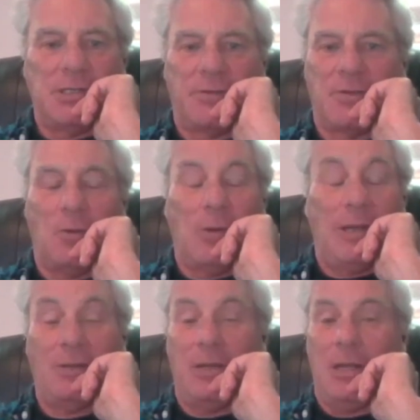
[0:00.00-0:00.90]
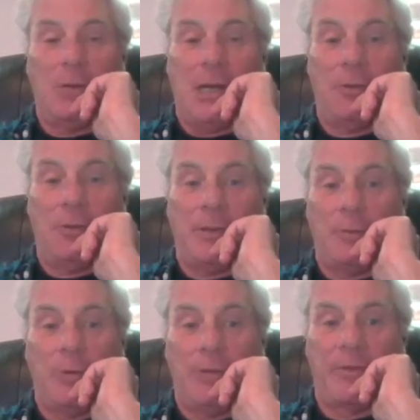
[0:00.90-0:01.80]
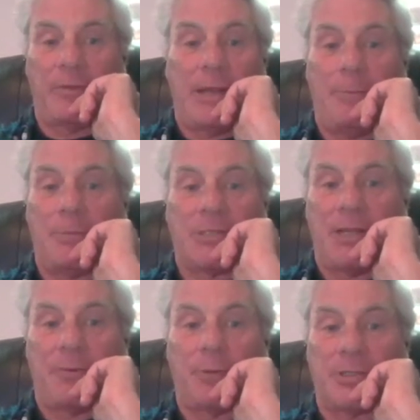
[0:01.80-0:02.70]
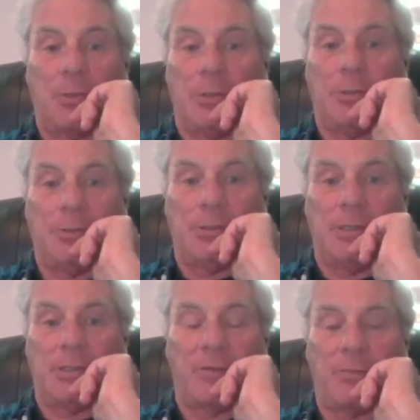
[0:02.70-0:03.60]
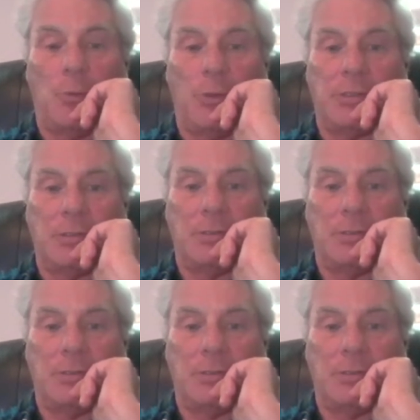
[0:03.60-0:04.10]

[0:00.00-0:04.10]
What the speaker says: so I don't think we've established that threshold at this point.